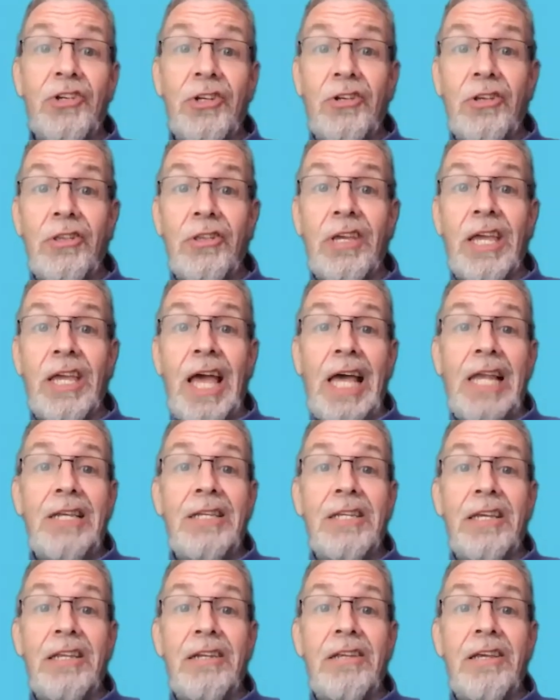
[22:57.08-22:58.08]
to the
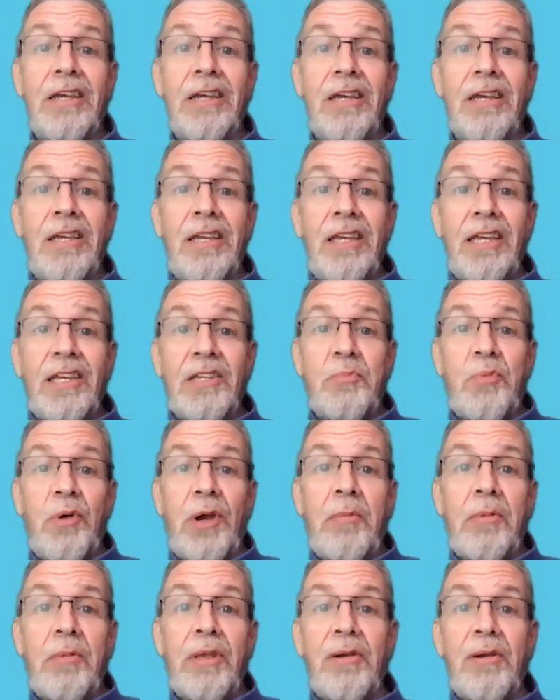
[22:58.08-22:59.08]
content is
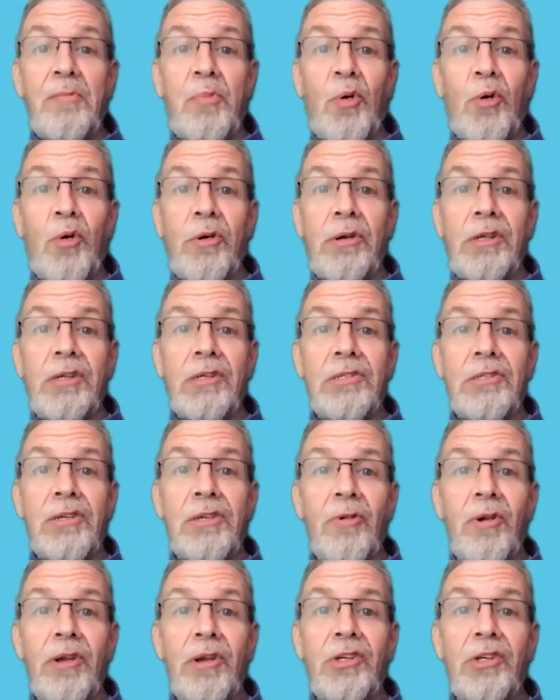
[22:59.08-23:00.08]
probably an important
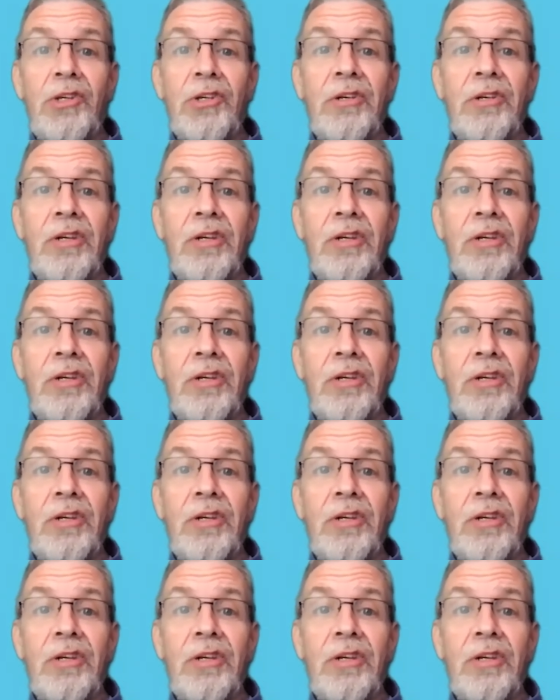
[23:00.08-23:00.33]
consideration.